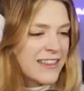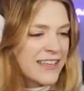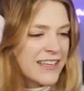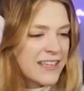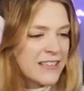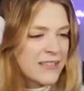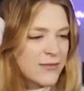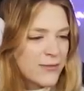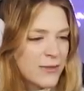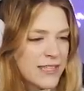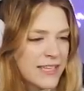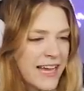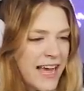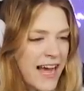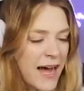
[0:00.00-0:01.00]
I think he's
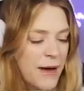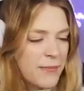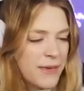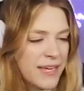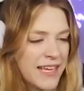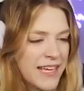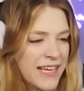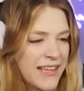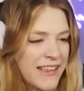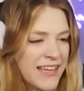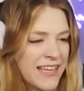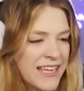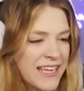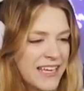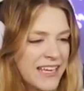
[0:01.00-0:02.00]
really happy
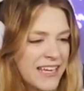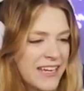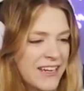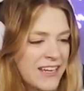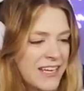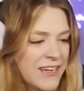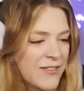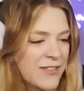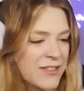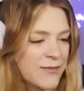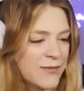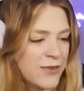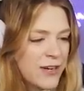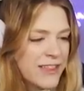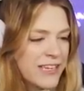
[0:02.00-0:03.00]
that he could give some
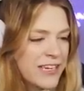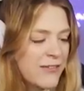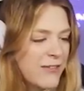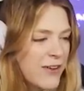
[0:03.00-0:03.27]
friendly